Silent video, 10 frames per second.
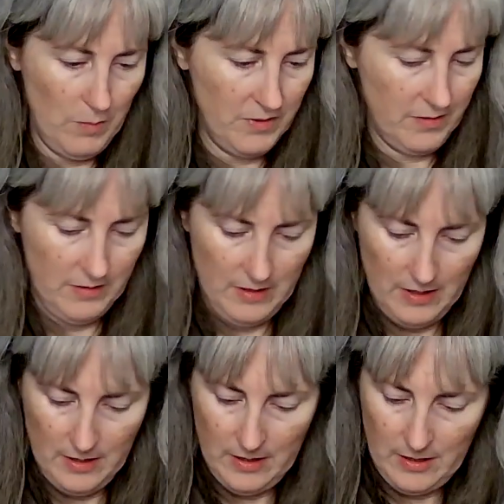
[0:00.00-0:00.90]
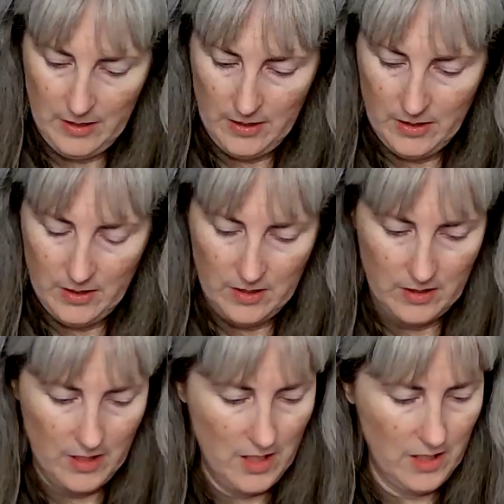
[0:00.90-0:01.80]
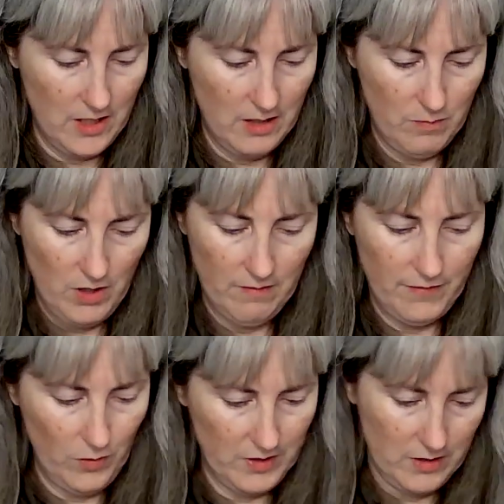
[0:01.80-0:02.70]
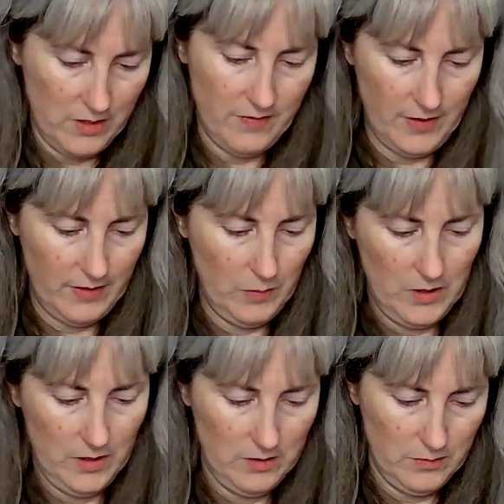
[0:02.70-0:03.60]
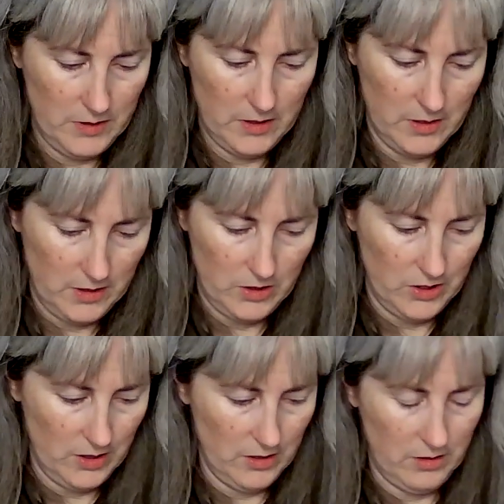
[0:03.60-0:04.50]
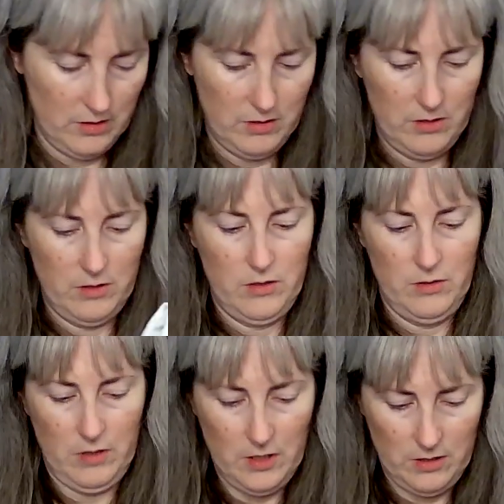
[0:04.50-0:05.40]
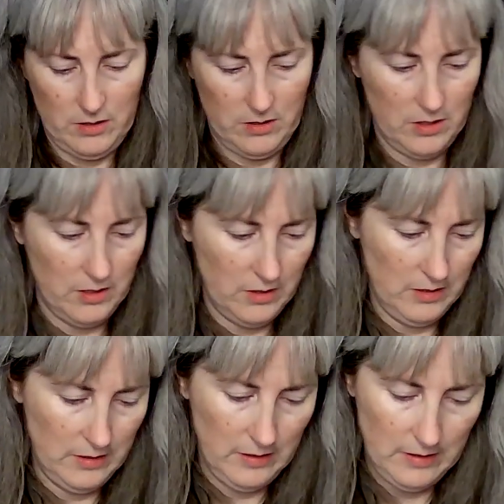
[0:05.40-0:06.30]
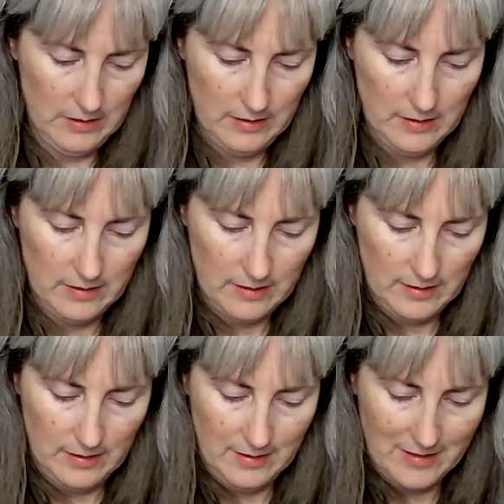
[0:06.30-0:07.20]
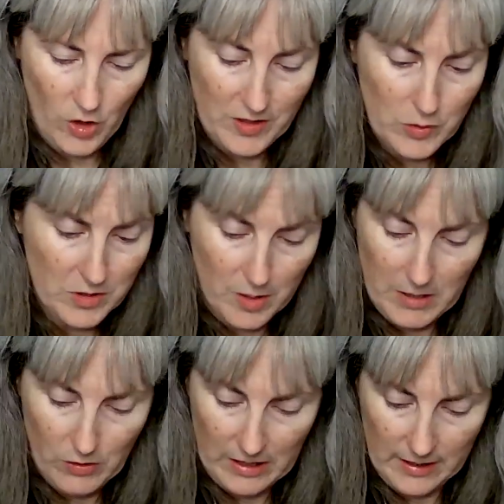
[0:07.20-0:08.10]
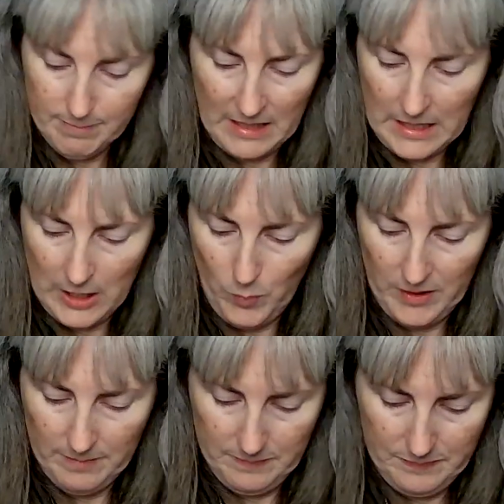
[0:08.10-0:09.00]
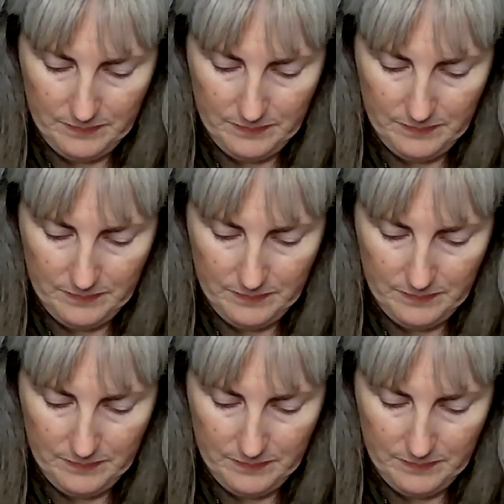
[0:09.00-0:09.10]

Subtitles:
Oops. I am not folding this very well. We're going to just do this. Sorry, this one's going to be crinkly. I can't help it.